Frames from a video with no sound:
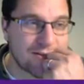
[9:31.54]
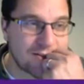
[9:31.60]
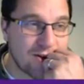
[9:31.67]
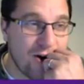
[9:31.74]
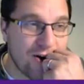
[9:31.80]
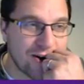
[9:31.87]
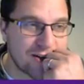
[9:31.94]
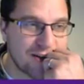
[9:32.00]

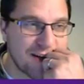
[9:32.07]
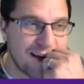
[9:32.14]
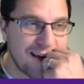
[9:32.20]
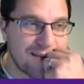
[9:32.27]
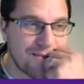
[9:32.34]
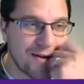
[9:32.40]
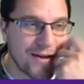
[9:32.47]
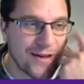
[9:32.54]
Scottish
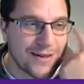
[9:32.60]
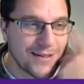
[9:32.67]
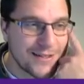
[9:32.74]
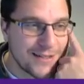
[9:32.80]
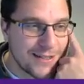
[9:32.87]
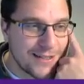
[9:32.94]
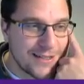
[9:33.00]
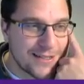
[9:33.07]
team
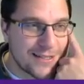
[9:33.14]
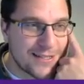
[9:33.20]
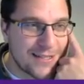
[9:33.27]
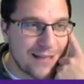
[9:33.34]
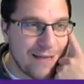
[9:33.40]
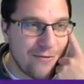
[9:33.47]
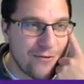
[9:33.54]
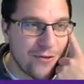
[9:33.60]

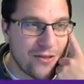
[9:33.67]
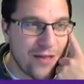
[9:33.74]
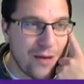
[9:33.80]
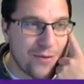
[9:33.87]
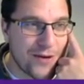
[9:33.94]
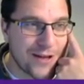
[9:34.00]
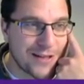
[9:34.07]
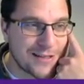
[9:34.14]
seventh. They're
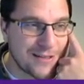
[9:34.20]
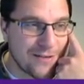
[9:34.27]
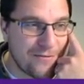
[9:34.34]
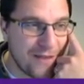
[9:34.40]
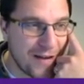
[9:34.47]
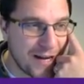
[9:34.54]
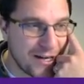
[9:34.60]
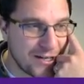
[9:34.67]
predicted to
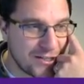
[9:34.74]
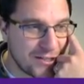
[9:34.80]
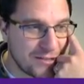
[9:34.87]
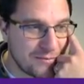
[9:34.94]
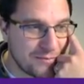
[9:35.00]
finish.